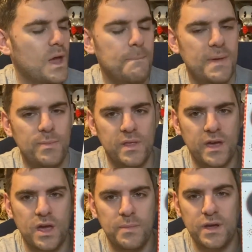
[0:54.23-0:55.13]
Maybe
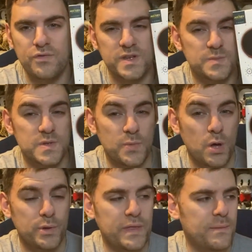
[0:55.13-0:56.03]
like a big Christmas
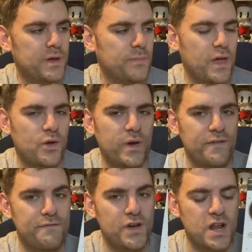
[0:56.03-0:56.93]
bauble. That might be a
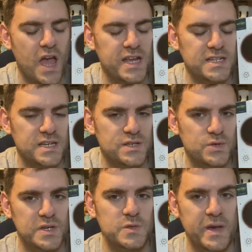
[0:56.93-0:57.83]
quite fun idea.
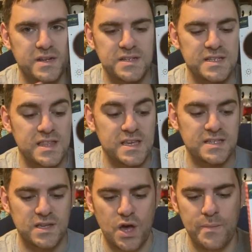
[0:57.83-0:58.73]
So expect to see
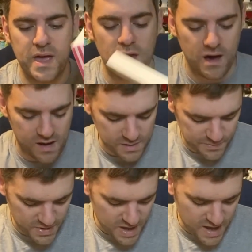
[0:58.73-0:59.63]
this coming up.